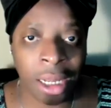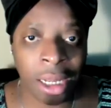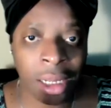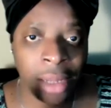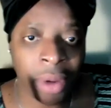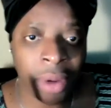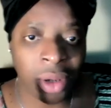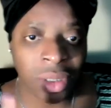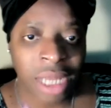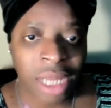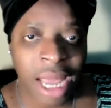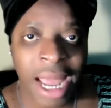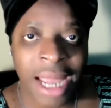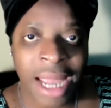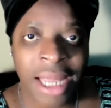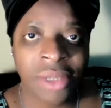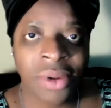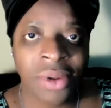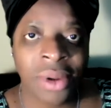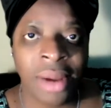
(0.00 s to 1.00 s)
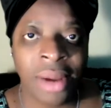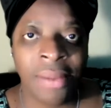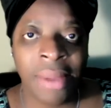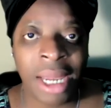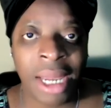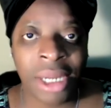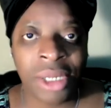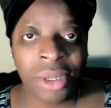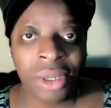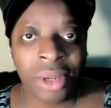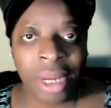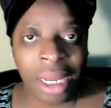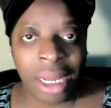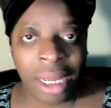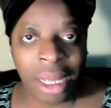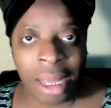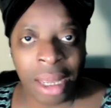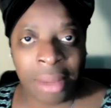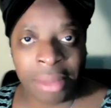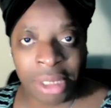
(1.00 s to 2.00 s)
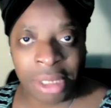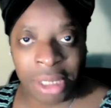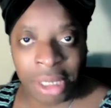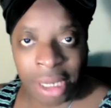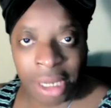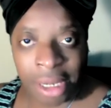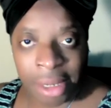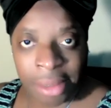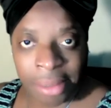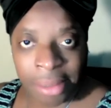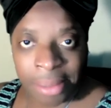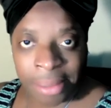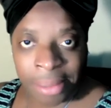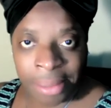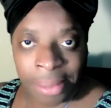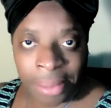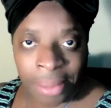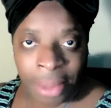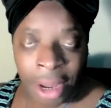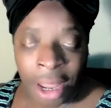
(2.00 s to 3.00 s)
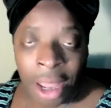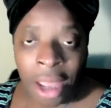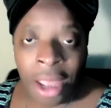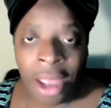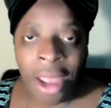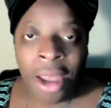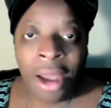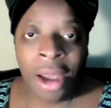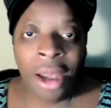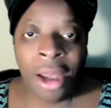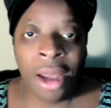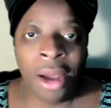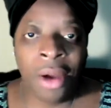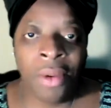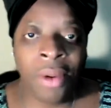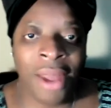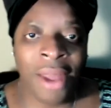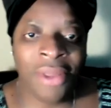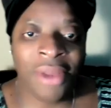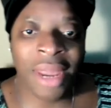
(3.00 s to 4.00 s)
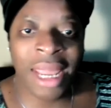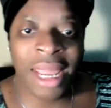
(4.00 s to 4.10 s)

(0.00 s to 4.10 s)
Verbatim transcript: The Most High is going to make sure it come to you, whether